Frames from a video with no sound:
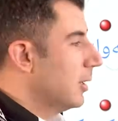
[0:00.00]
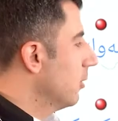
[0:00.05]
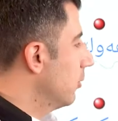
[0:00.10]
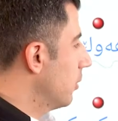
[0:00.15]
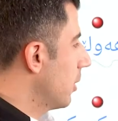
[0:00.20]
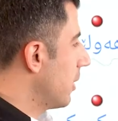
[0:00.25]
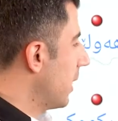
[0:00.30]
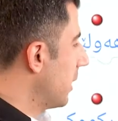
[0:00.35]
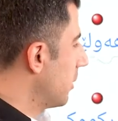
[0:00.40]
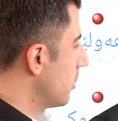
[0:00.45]

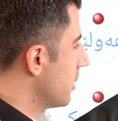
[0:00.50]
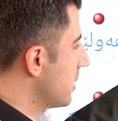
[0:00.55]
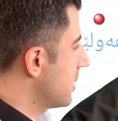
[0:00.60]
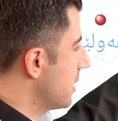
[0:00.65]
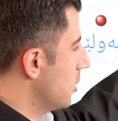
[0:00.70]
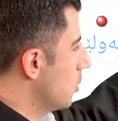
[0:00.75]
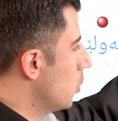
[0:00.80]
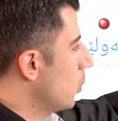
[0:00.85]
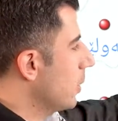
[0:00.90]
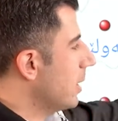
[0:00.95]
For that
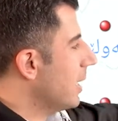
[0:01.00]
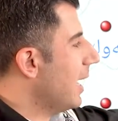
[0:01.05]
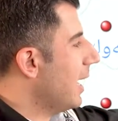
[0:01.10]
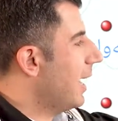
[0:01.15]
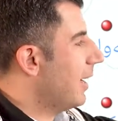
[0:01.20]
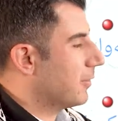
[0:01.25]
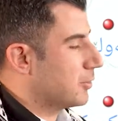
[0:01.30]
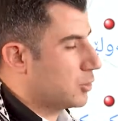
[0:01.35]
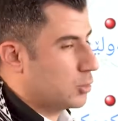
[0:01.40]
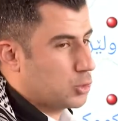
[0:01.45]
reason, we
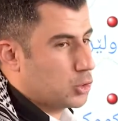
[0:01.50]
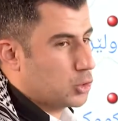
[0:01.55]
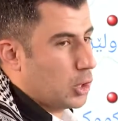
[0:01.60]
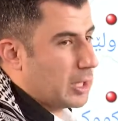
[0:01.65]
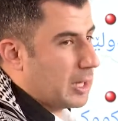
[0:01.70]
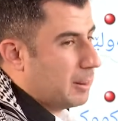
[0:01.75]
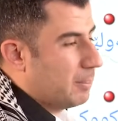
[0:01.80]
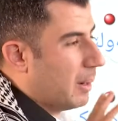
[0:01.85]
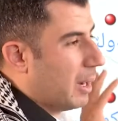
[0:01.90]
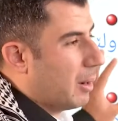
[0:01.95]
have to
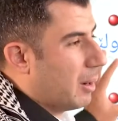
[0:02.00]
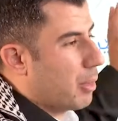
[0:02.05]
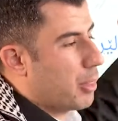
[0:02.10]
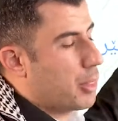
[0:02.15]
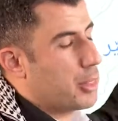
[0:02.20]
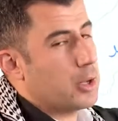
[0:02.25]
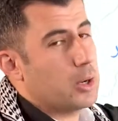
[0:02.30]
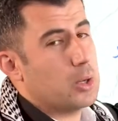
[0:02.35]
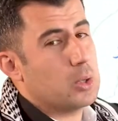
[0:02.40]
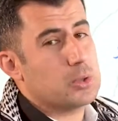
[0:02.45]
talk
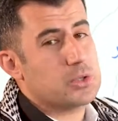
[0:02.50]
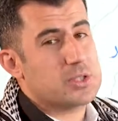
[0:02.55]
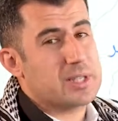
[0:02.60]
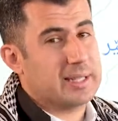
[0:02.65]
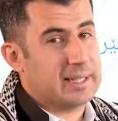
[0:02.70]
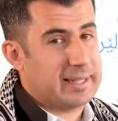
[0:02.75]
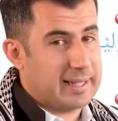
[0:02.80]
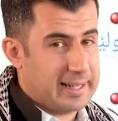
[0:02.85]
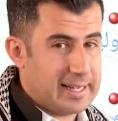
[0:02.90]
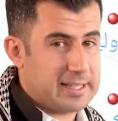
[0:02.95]
about those
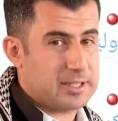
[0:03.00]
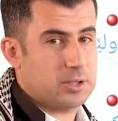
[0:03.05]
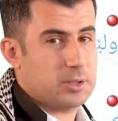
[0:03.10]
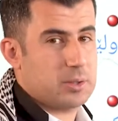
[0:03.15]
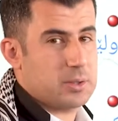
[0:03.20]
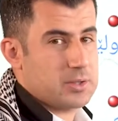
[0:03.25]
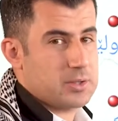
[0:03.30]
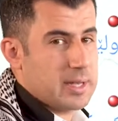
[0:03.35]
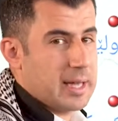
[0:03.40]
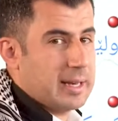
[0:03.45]

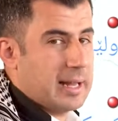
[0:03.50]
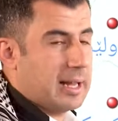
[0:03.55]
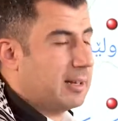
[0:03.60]
letters and